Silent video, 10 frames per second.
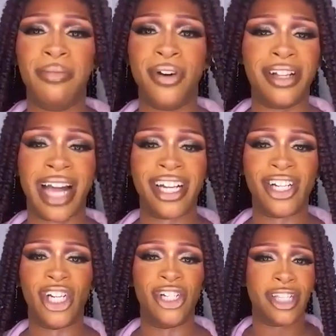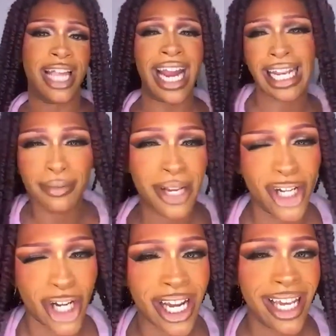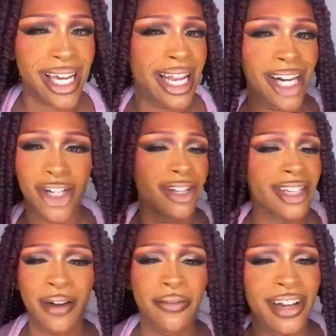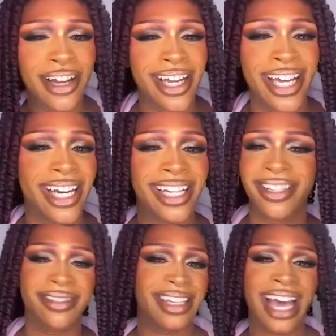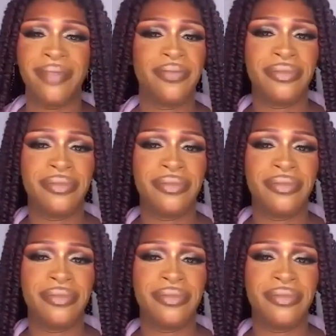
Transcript: but like she's just like a little bit cheeky, like she's just so flirty and it's, yeah.